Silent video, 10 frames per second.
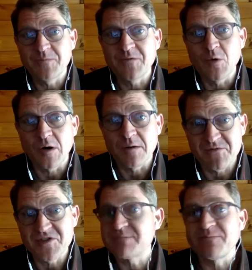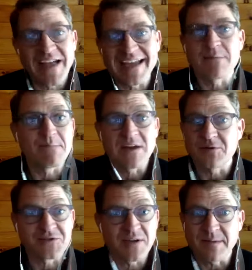for just flat out better
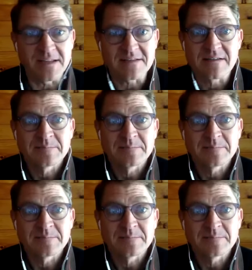treatments.